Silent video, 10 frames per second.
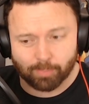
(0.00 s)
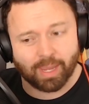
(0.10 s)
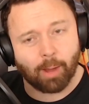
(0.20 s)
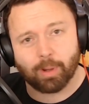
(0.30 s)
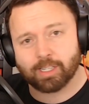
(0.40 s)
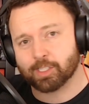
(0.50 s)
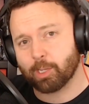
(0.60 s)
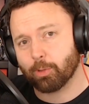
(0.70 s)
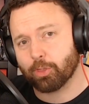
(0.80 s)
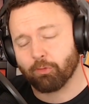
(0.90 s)
Can't wait to
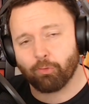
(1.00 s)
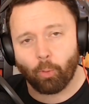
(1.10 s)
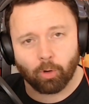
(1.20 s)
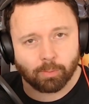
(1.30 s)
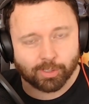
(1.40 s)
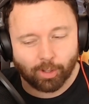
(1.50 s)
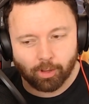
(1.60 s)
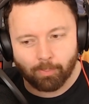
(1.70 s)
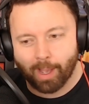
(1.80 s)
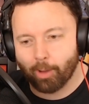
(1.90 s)
see what the form's
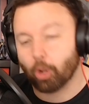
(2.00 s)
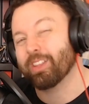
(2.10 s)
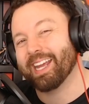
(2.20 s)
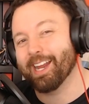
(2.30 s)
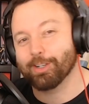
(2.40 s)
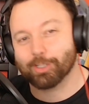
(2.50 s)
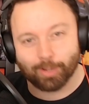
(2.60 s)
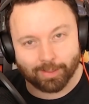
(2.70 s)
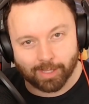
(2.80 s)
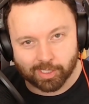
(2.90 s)
all about, all the
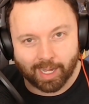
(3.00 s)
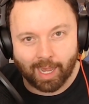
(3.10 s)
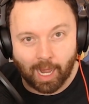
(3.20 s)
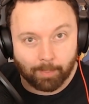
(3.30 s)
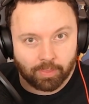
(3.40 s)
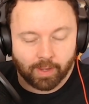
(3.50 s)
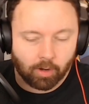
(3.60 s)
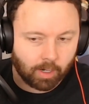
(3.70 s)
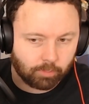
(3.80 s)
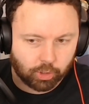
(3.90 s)
intrigue that's going to happen
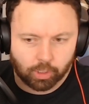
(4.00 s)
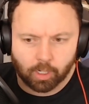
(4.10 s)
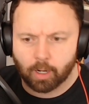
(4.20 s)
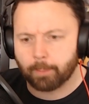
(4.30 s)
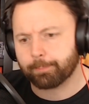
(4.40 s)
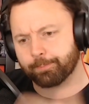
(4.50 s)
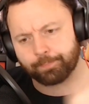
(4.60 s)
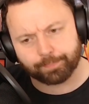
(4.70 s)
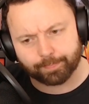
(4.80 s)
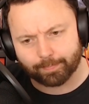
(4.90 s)
there, I'm sure.
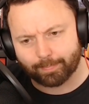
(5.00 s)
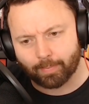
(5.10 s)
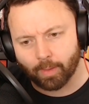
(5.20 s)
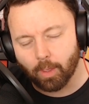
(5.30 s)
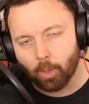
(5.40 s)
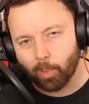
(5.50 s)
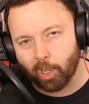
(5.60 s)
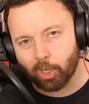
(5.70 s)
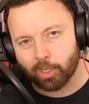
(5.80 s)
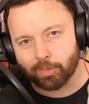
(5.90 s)
We got
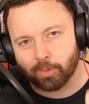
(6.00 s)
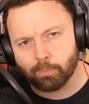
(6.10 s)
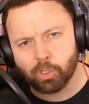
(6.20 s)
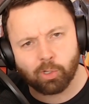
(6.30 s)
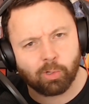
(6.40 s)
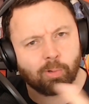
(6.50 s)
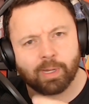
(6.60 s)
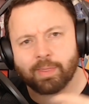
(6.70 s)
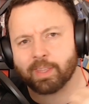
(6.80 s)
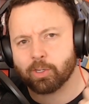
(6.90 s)
to look at the
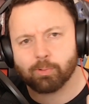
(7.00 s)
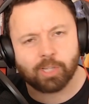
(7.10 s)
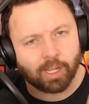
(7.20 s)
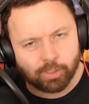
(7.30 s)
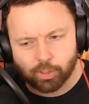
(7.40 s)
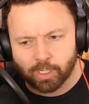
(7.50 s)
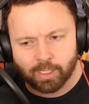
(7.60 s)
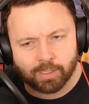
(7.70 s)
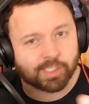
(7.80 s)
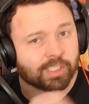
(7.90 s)
moon and the new
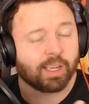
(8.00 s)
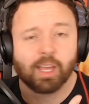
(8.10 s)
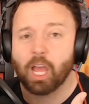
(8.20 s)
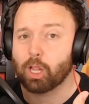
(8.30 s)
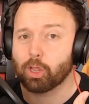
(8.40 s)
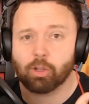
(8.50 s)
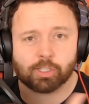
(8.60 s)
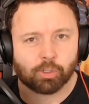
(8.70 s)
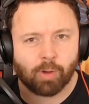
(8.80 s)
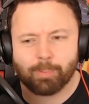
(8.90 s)
dungeons.
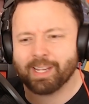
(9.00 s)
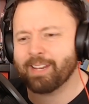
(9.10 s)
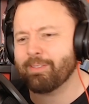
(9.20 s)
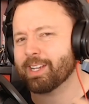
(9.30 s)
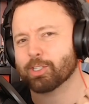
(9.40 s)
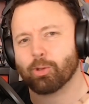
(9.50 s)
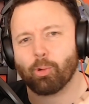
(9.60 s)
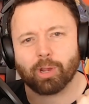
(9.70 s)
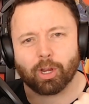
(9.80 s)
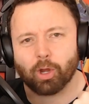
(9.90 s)
looks great. But you even get to
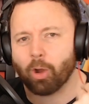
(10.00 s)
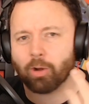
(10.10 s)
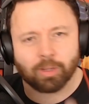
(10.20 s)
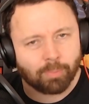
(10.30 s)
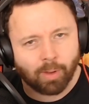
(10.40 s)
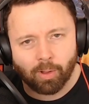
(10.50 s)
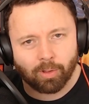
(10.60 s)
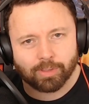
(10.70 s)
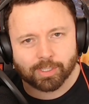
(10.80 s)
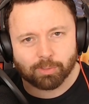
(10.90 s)
go to
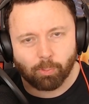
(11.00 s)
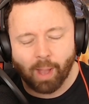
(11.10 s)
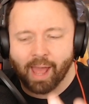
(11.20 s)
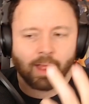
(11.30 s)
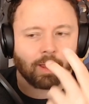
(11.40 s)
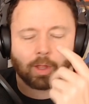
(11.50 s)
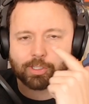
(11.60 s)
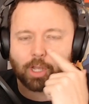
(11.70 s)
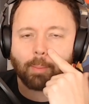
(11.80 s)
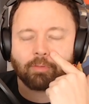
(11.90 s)
Garlemald as well on
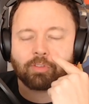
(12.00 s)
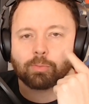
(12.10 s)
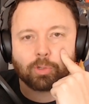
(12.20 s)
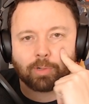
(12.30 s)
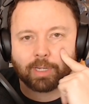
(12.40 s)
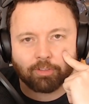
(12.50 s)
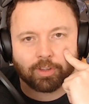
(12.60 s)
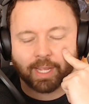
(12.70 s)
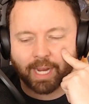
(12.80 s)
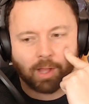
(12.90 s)
top of the moon and
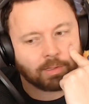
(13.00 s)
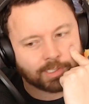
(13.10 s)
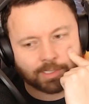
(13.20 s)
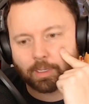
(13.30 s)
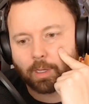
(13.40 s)
everything else.